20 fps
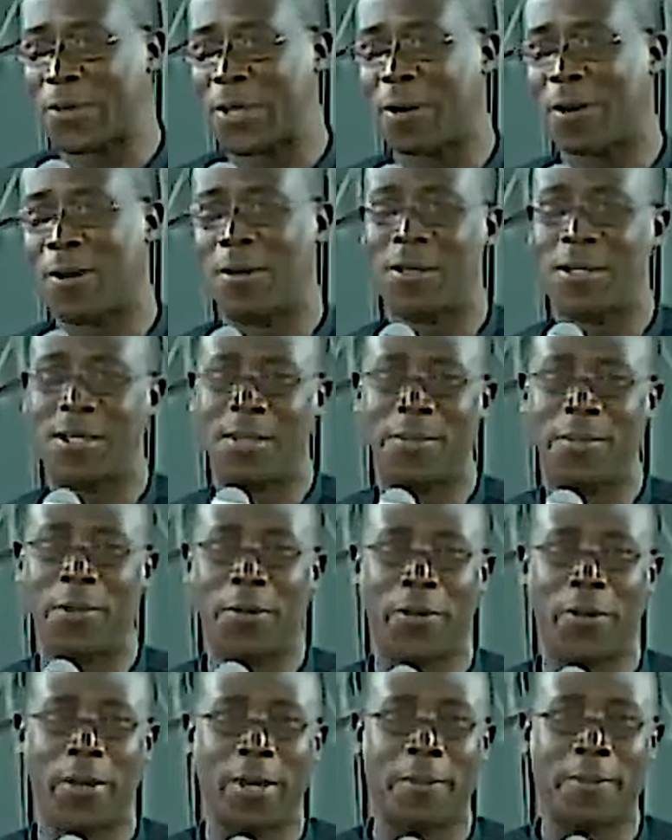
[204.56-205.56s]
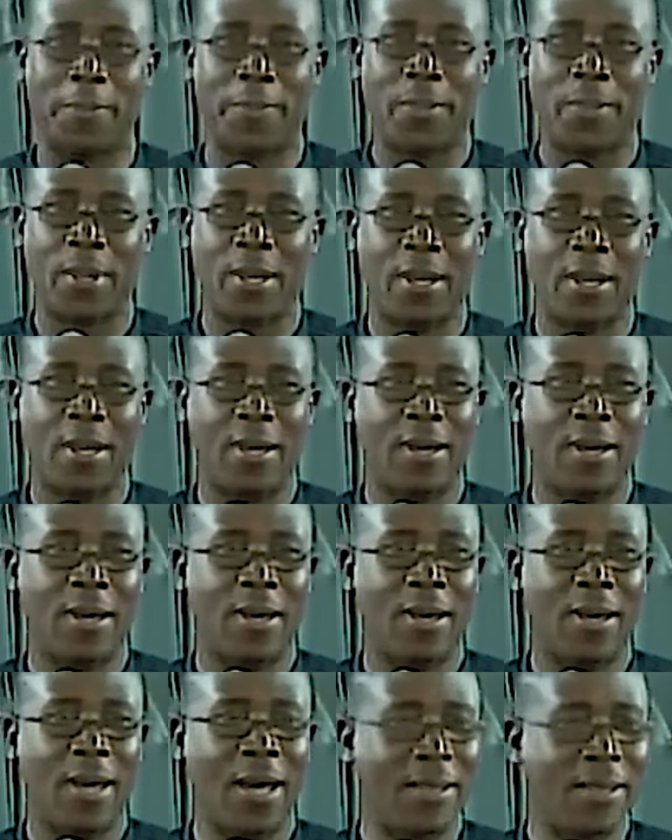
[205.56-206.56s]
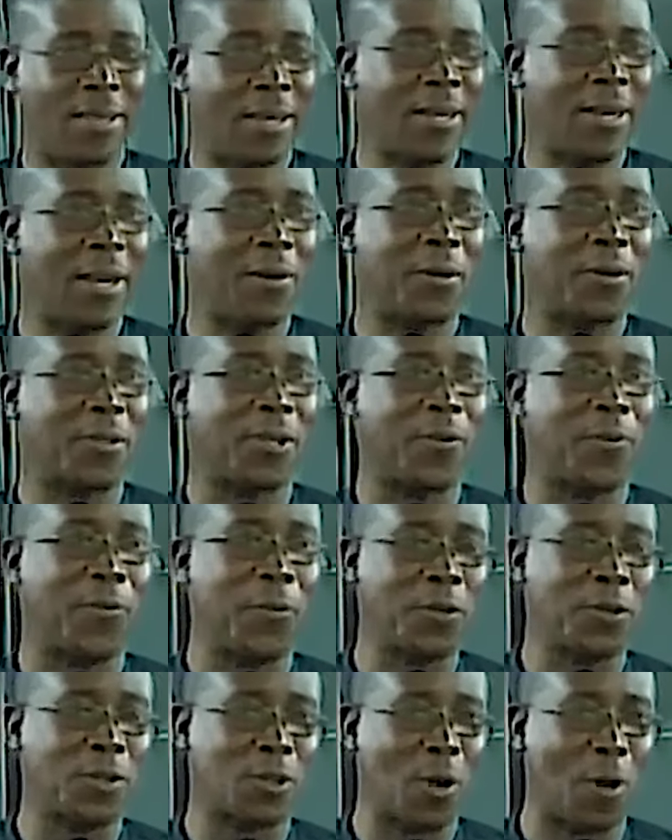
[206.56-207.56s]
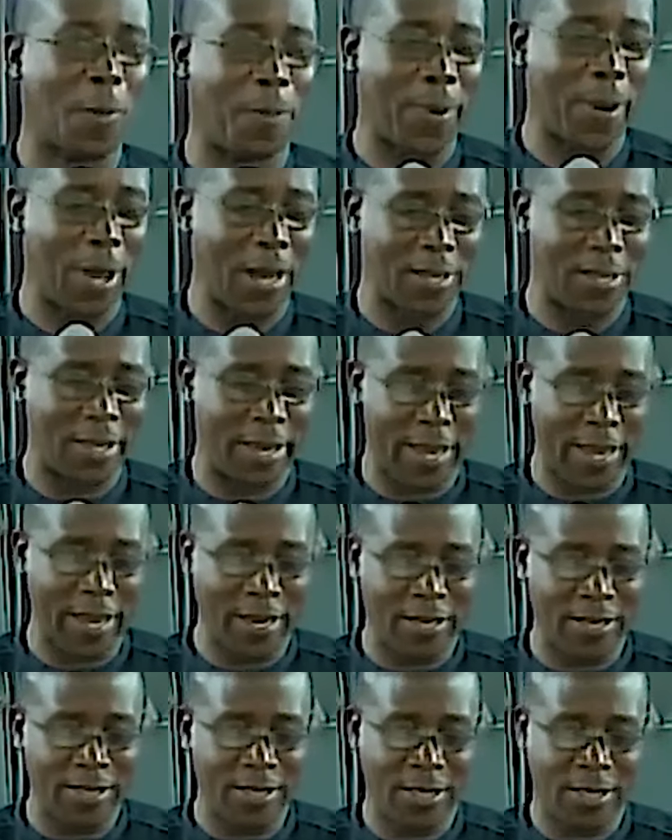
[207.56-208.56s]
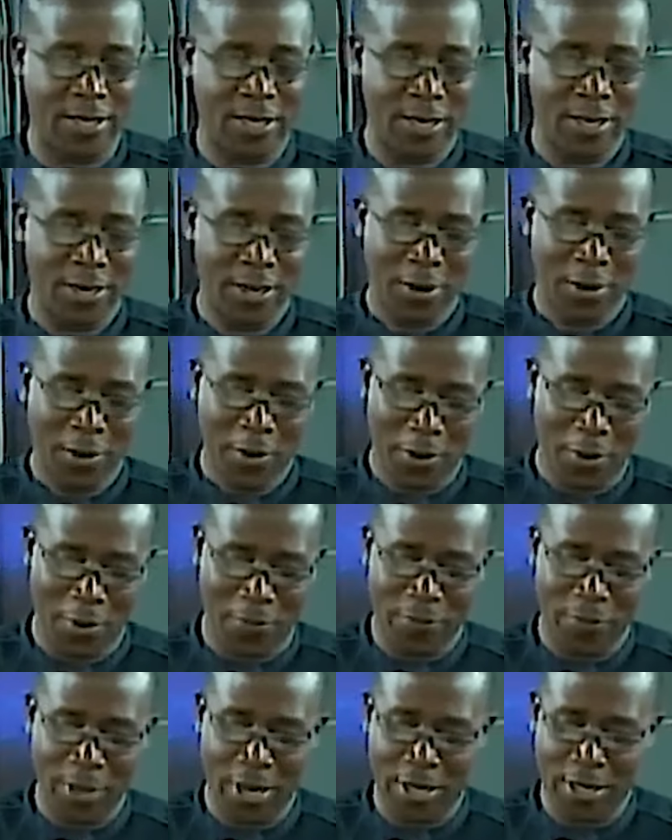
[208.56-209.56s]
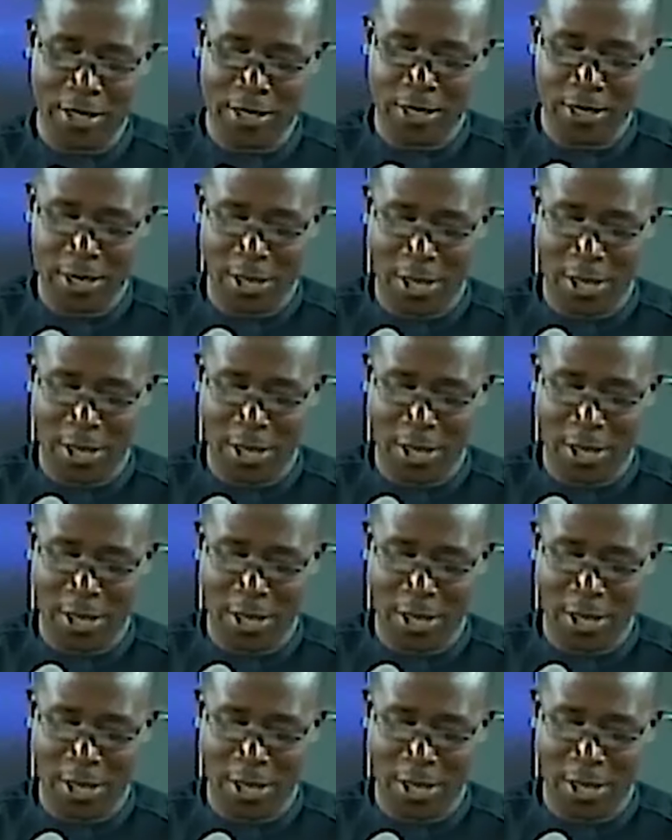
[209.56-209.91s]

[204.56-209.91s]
2 Timothy. And then there was a full stop at the end of that